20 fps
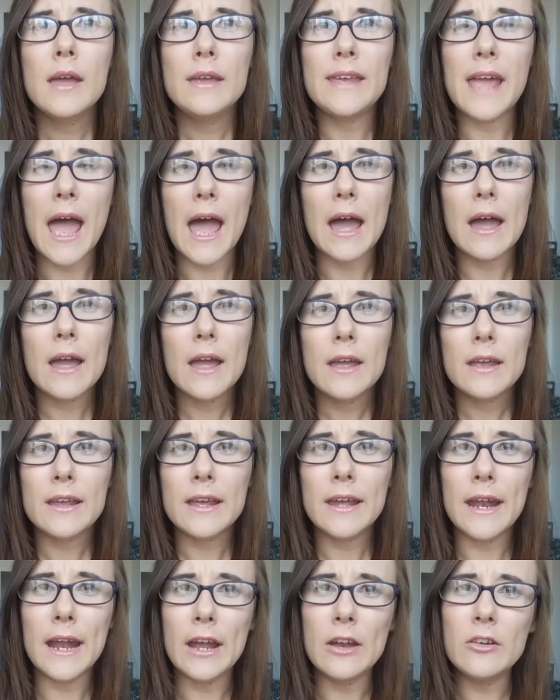Yeah,
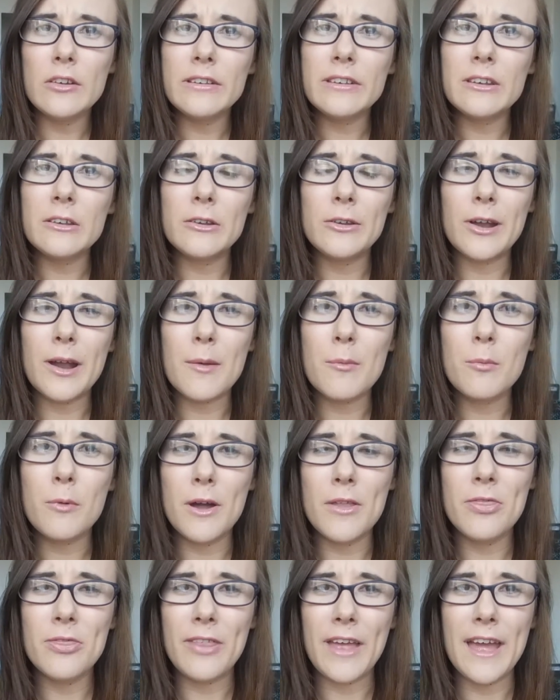can I just clear up
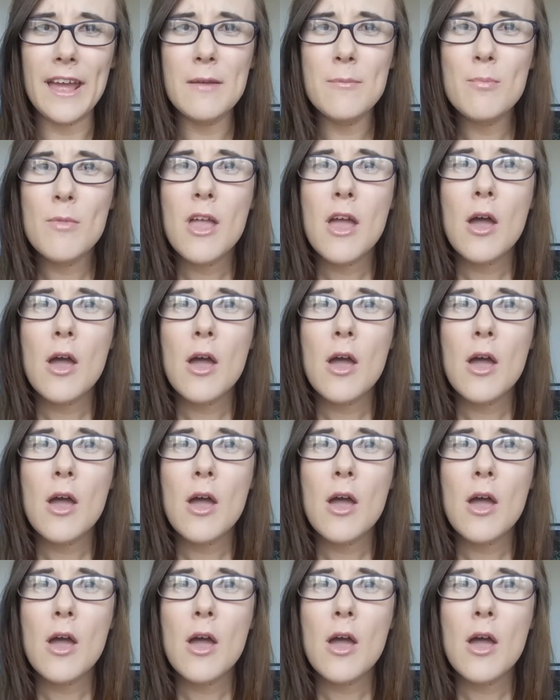one thing?